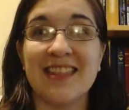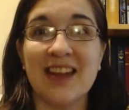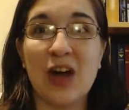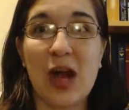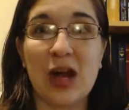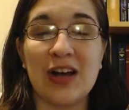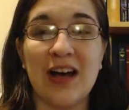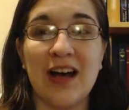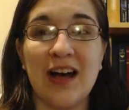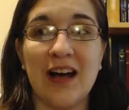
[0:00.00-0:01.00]
There are
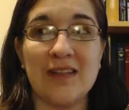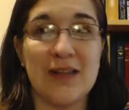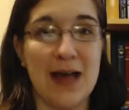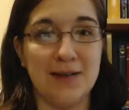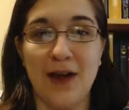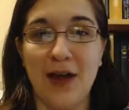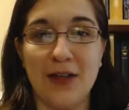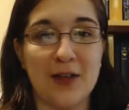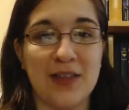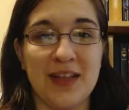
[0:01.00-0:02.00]
a lot of
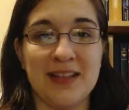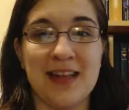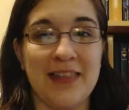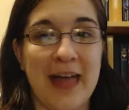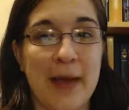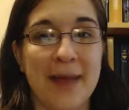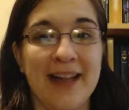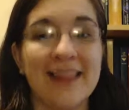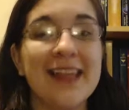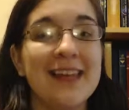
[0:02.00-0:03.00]
other things on that
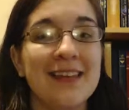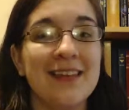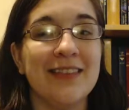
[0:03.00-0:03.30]
ballot